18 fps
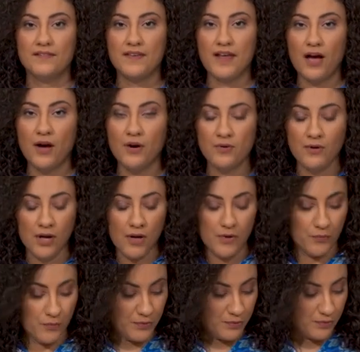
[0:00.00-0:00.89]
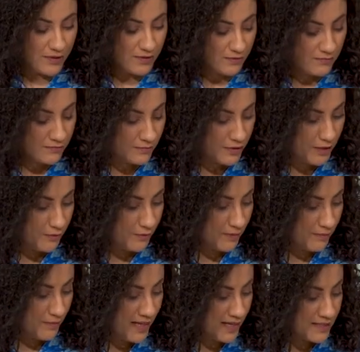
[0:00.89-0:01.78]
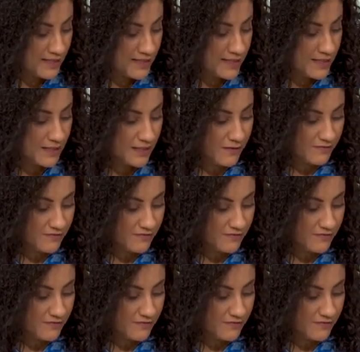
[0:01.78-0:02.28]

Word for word: Now, we will mix